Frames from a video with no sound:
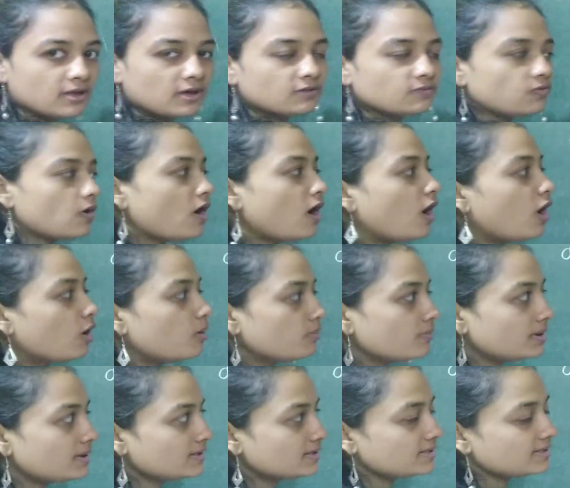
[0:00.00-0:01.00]
For how
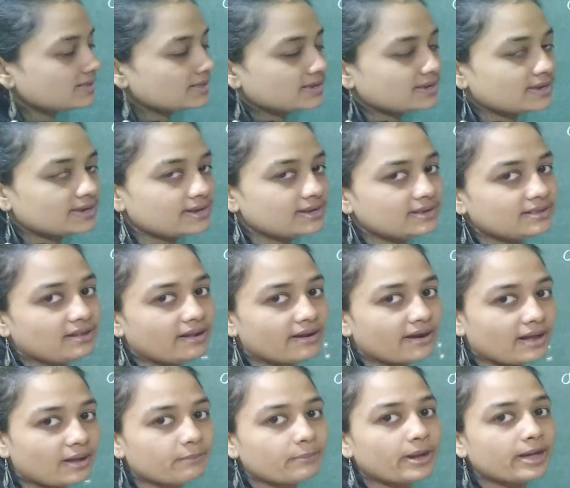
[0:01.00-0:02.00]
much did
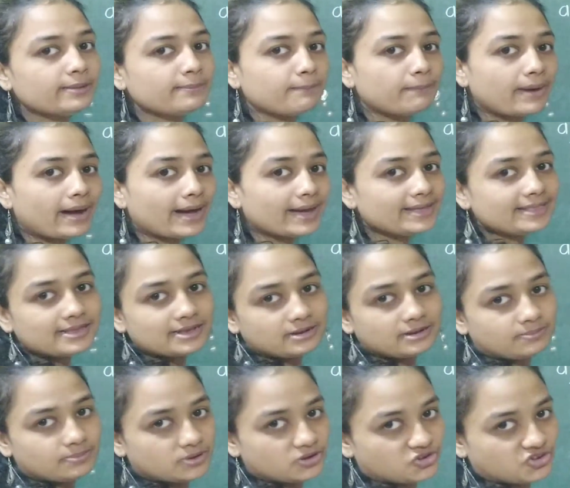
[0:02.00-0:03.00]
Rahman buy
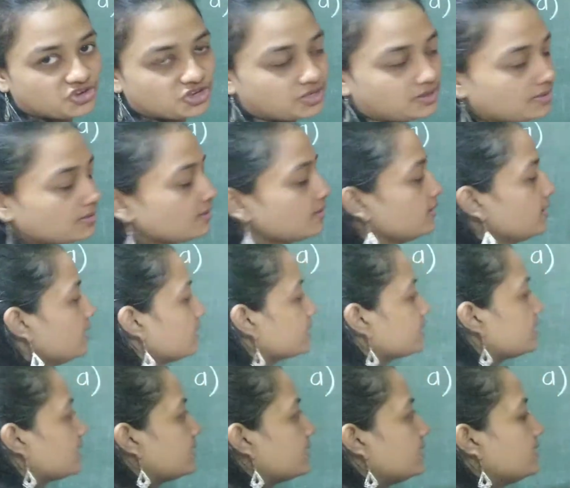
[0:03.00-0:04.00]
that machine?
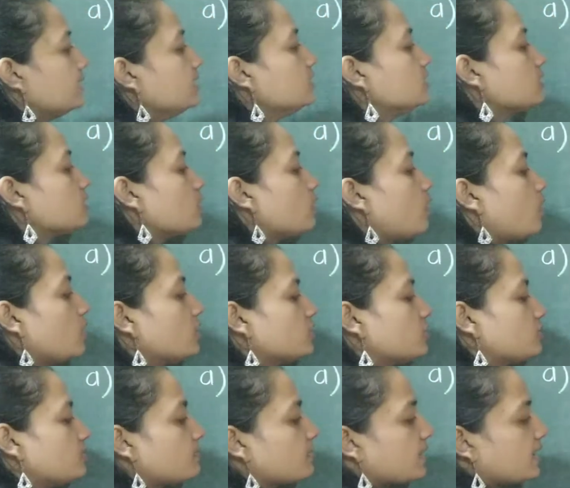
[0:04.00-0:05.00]
That is
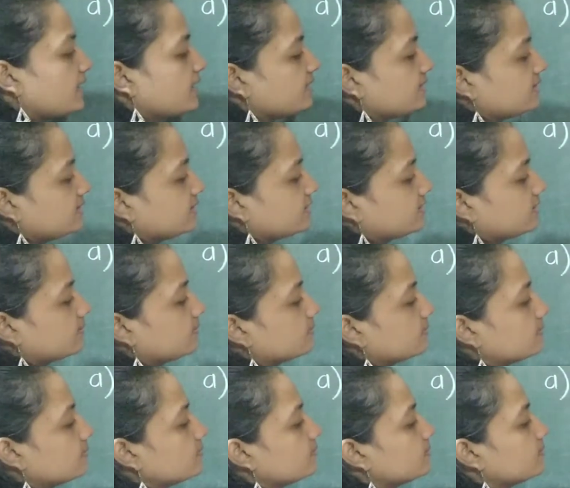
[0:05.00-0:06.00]
cost price
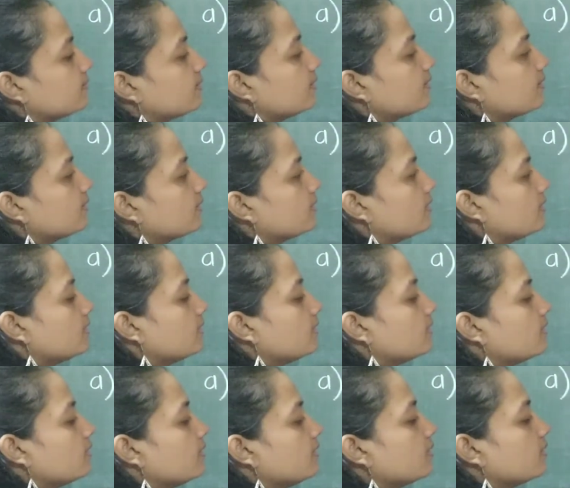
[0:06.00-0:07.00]
here.
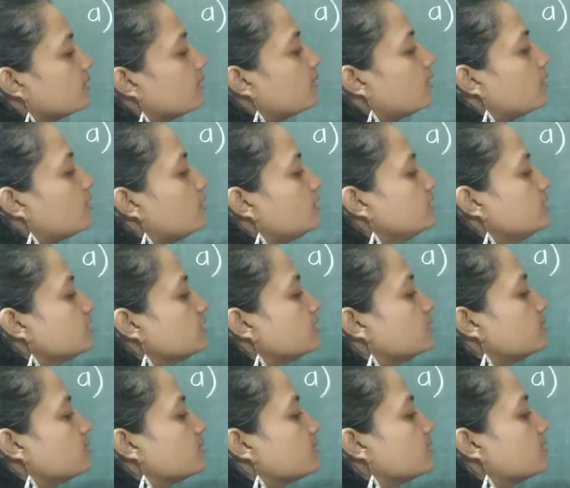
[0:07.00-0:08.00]
Cost
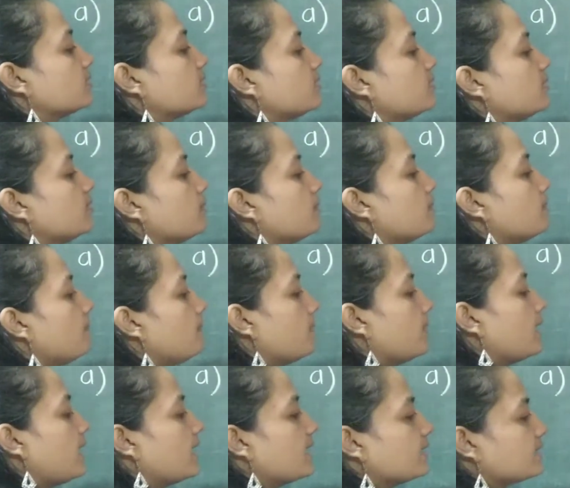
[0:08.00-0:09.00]

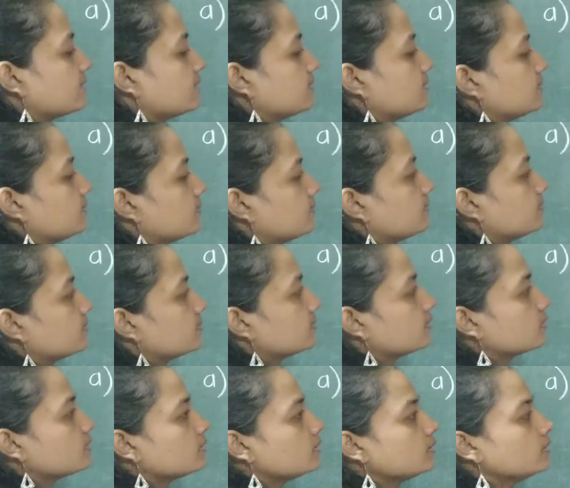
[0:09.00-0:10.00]
price.
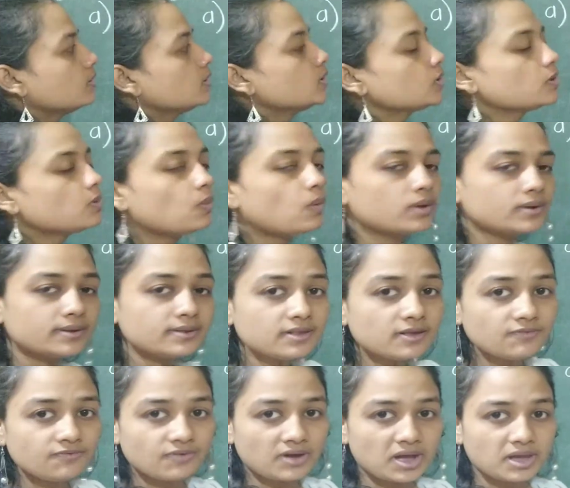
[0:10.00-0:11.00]
So what is the
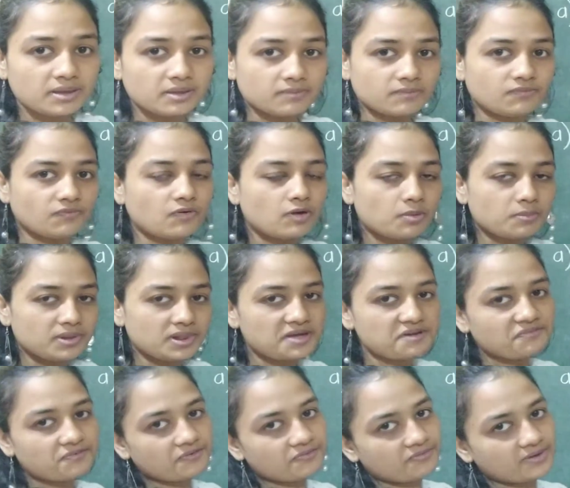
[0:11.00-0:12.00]
formula
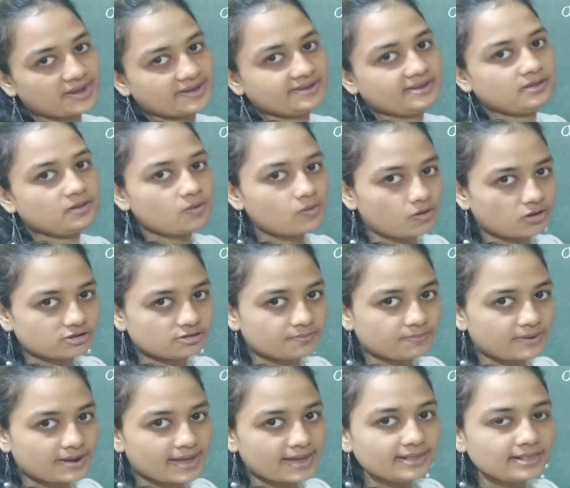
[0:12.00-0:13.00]
for finding cost
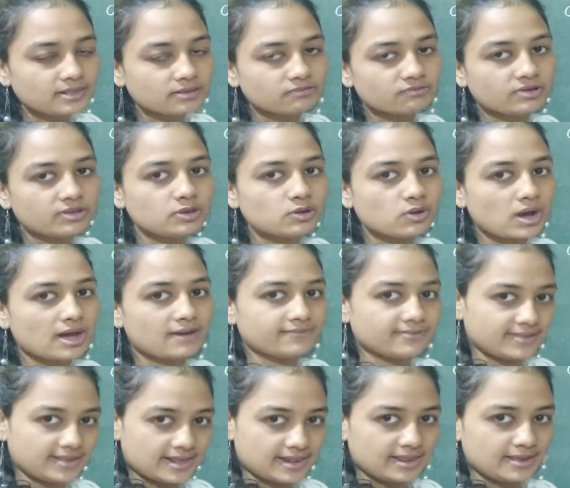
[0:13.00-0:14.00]
price when you
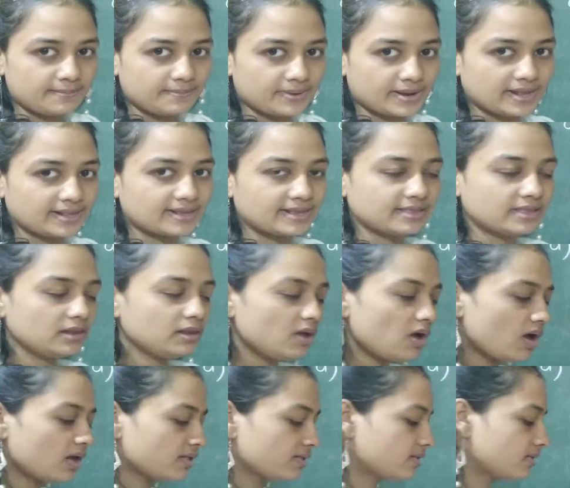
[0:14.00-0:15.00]
have selling price and the
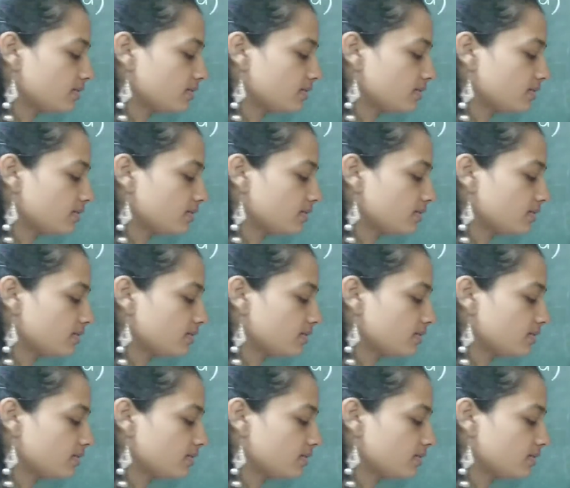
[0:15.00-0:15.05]
loss?